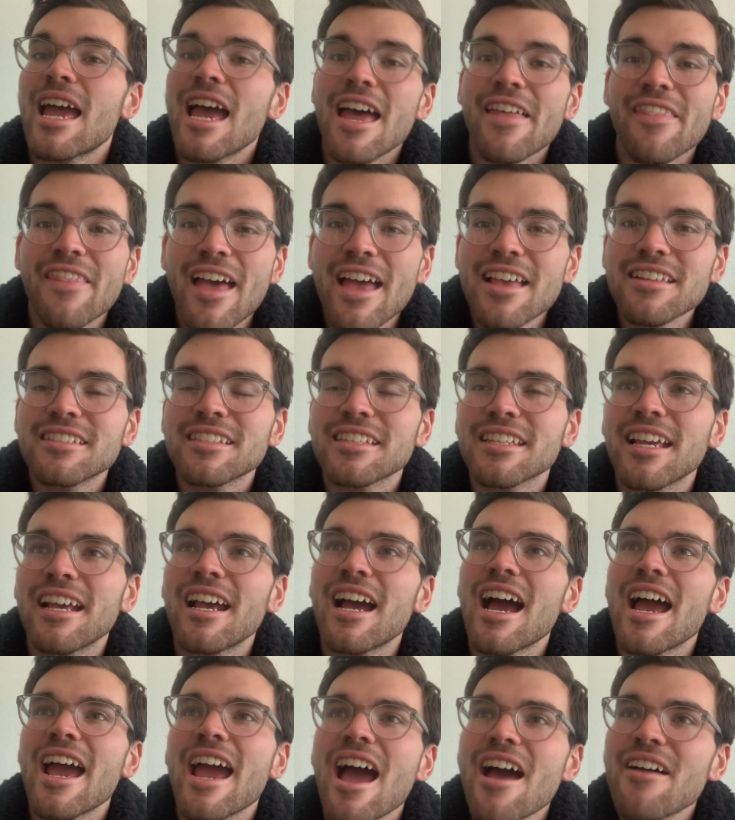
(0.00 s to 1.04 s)
And lastly,
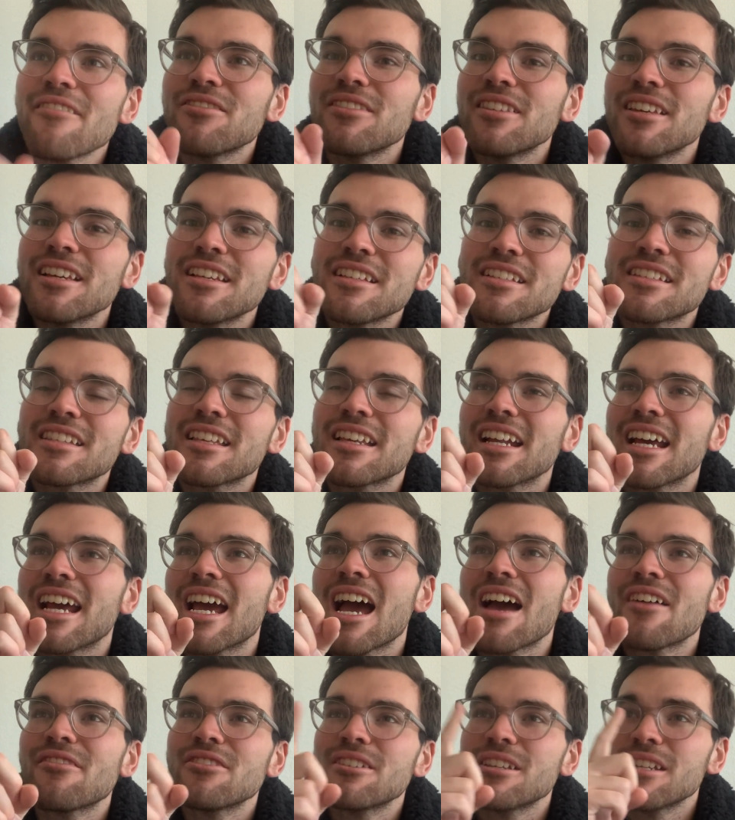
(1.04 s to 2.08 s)
I have this that I
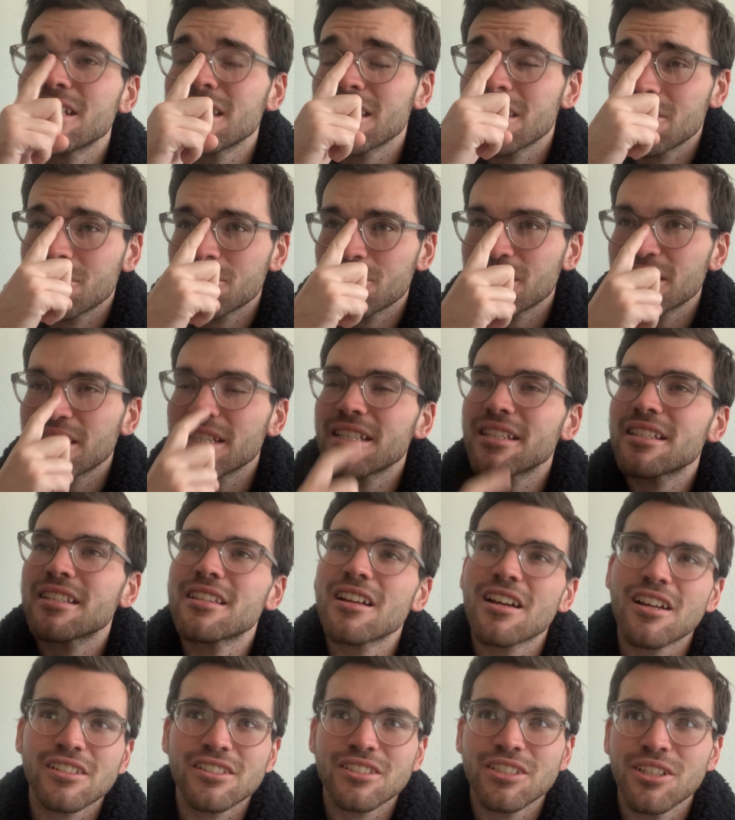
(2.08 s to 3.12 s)
haven't really
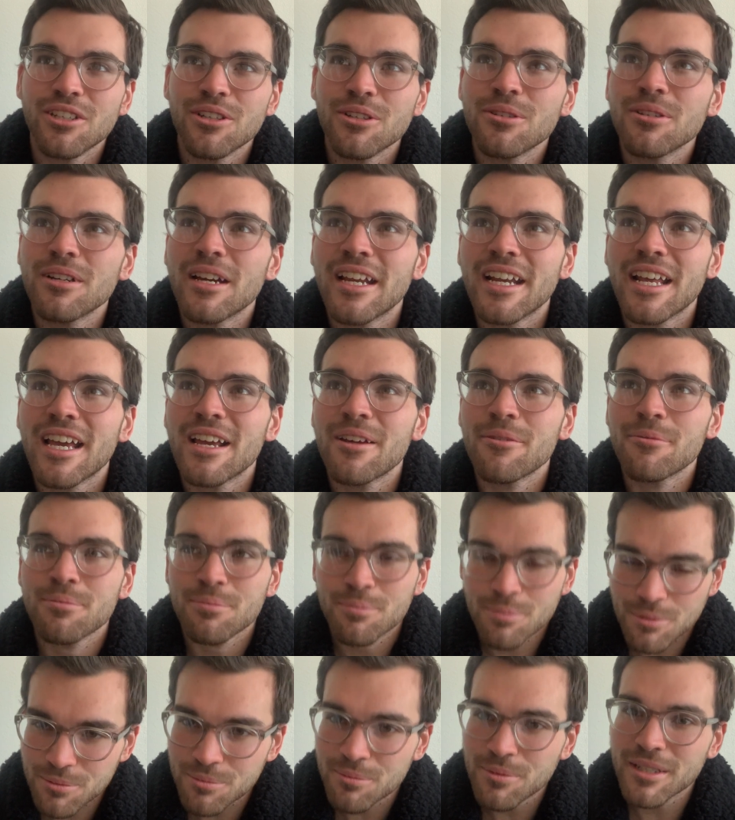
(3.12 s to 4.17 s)
stuck to, and I
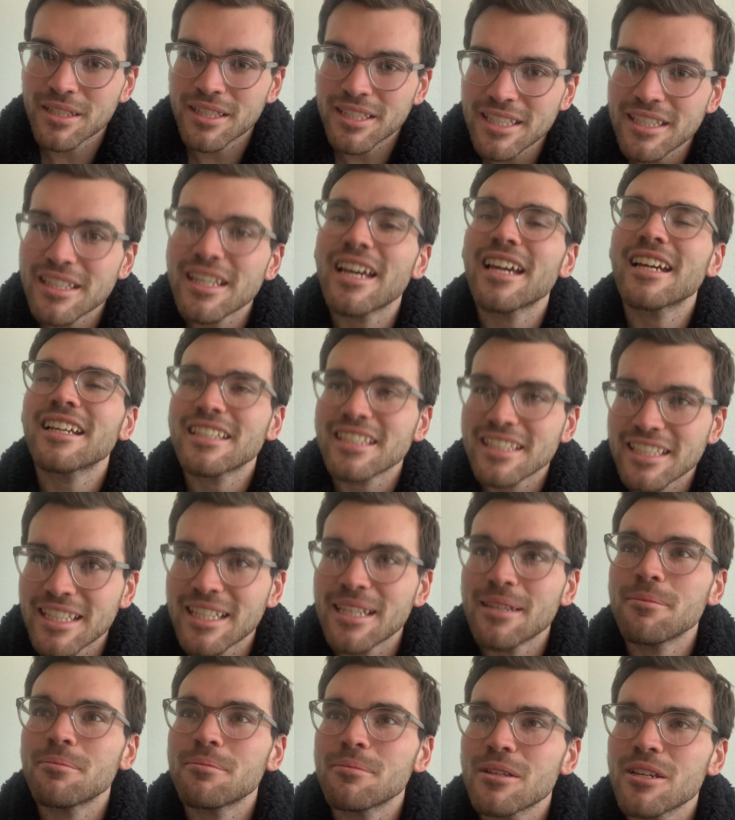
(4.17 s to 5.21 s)
would really like to
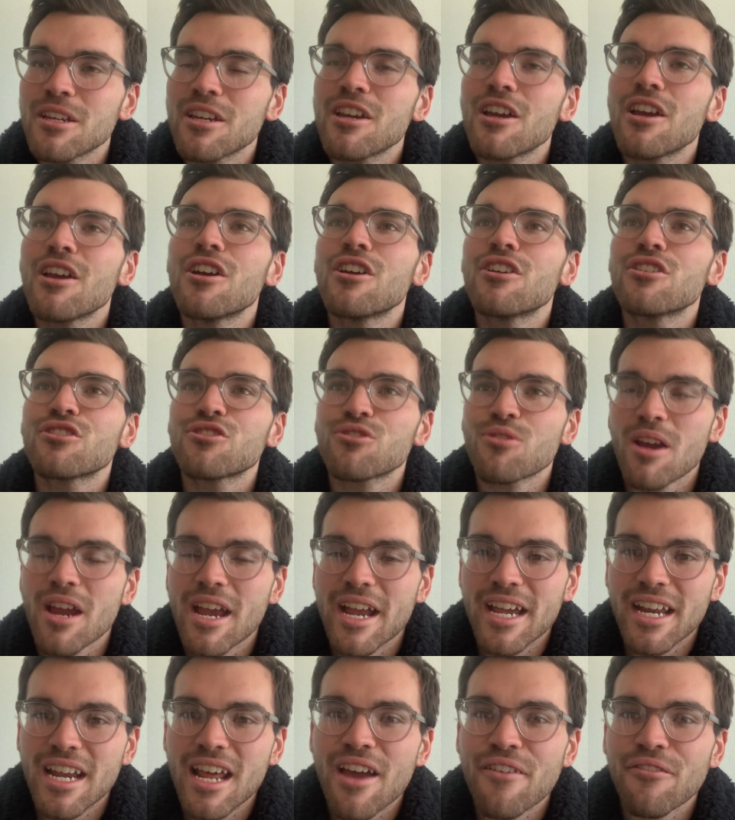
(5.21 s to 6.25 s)
keep
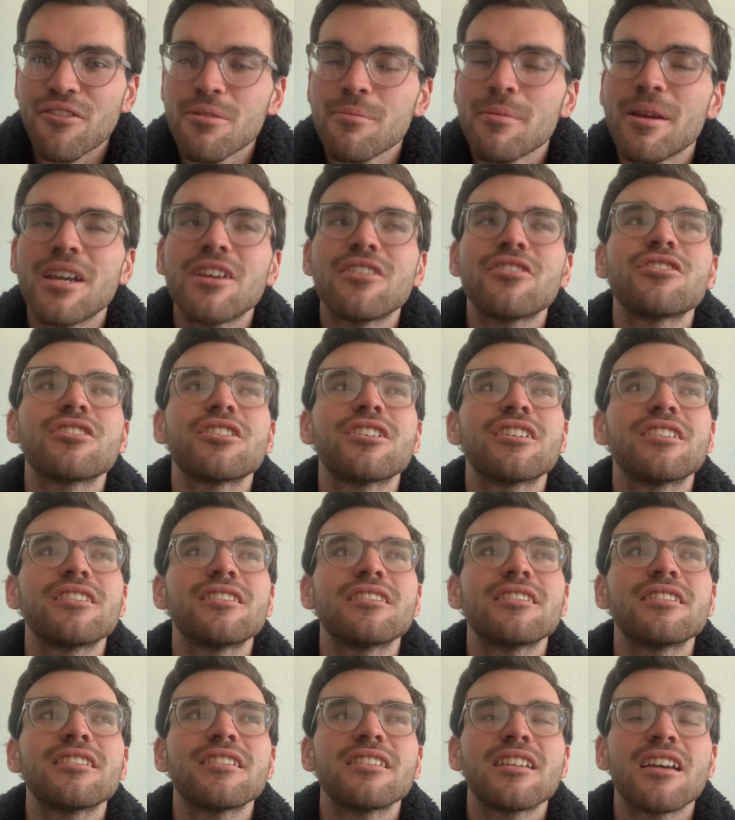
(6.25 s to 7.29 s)
trying at
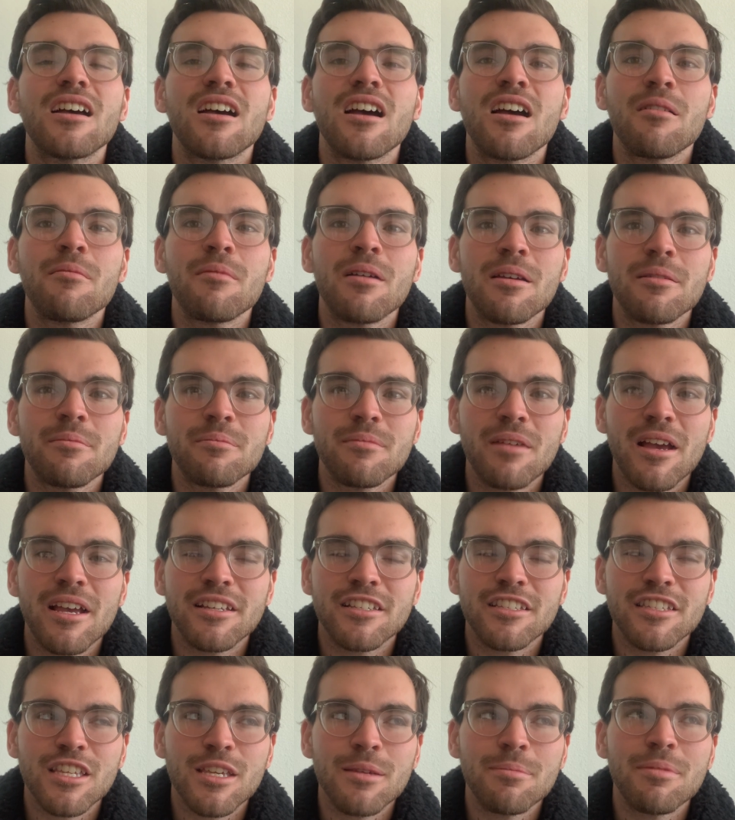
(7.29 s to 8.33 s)
affirmations. I
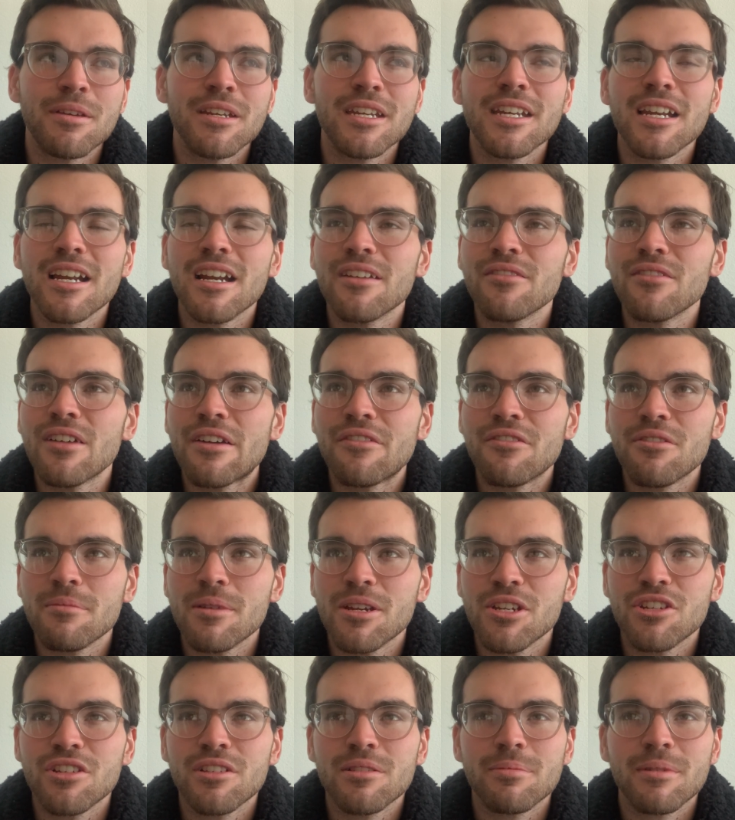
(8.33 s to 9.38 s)
slip in and out of
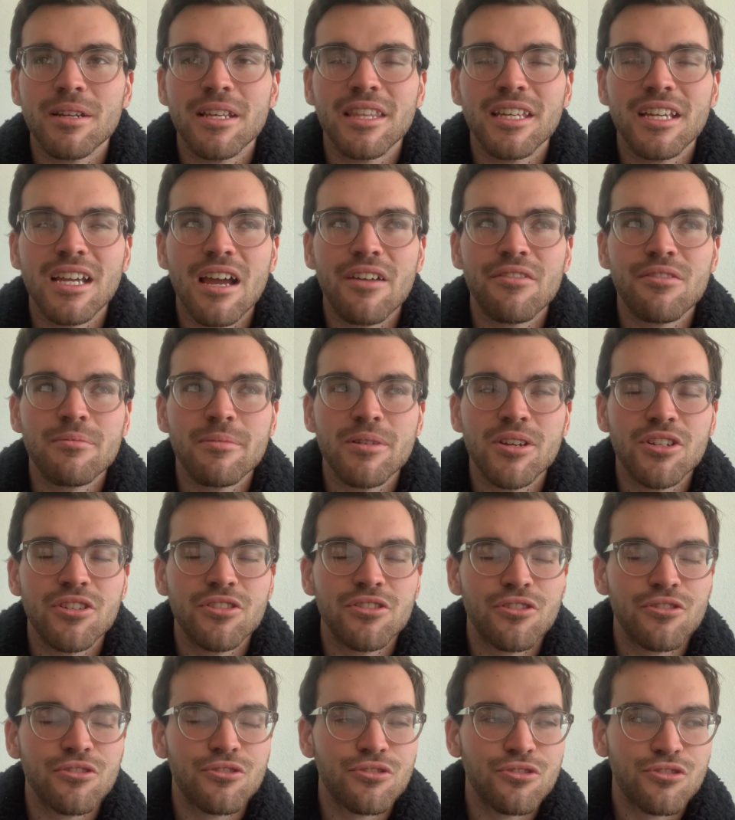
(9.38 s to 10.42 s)
affirmations, but I think
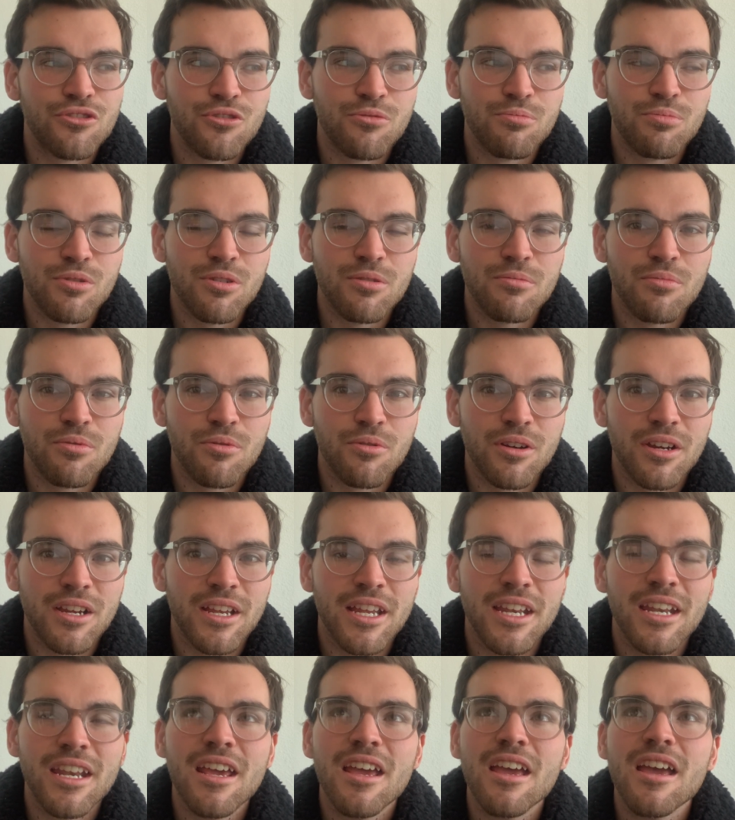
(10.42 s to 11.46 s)
affirmations are super
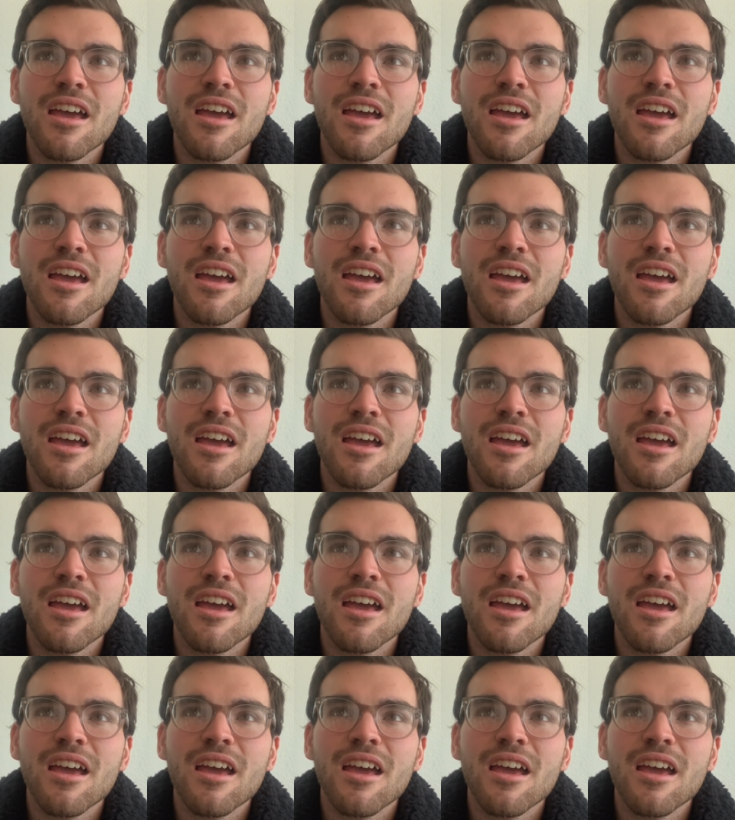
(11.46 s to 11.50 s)
important.